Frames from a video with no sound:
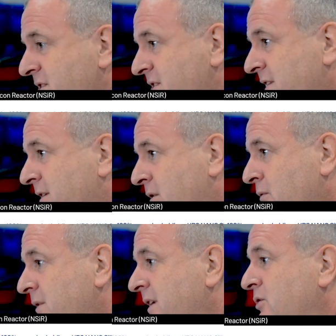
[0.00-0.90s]

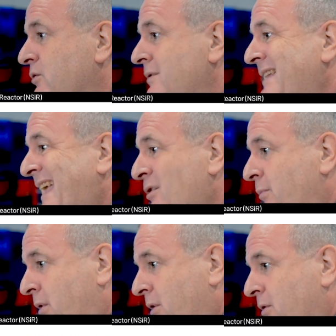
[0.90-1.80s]
silicone into
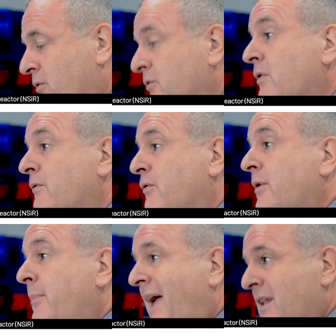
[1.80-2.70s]
nanoparticles for
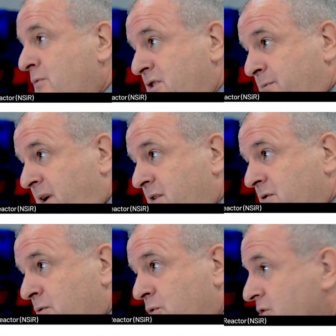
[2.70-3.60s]
the battery space,
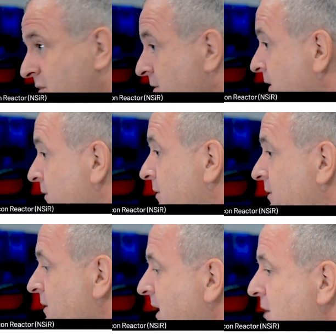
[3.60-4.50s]
which is an
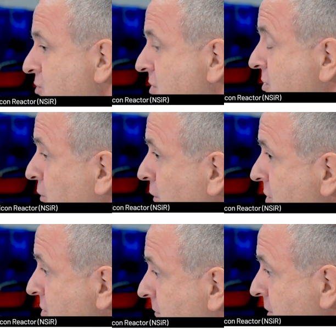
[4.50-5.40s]
energy
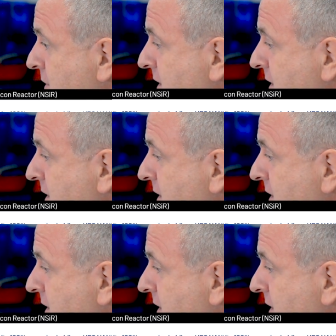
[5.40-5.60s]
storage is a very